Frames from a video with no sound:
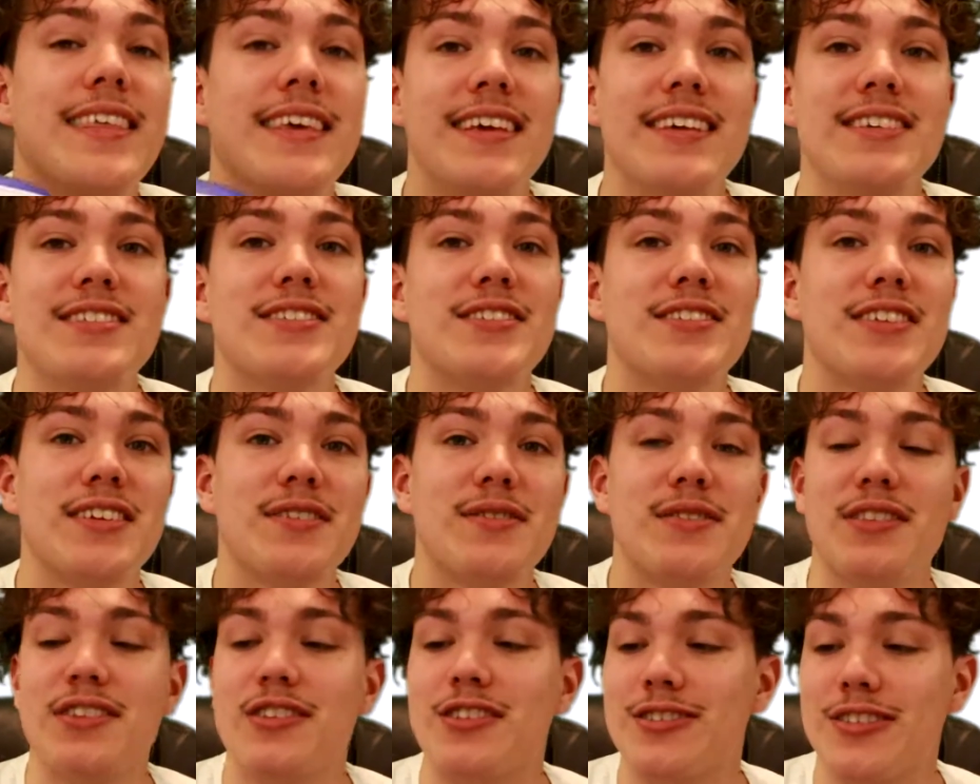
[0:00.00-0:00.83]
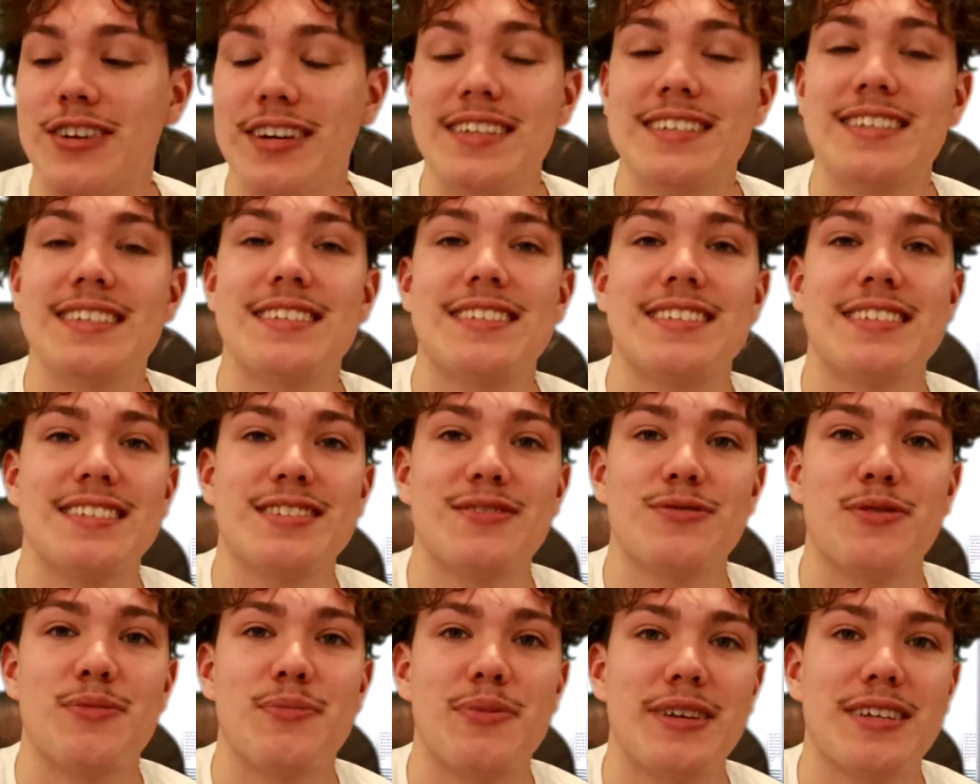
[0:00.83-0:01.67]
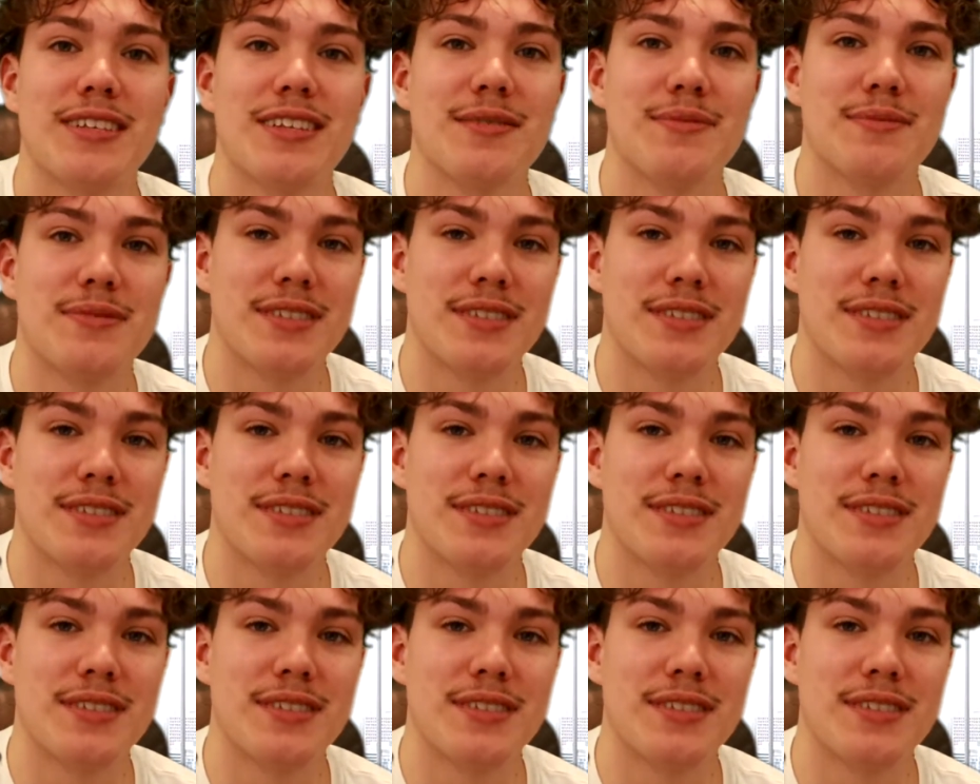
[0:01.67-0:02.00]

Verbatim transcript: these aren't even the craziest things we picked up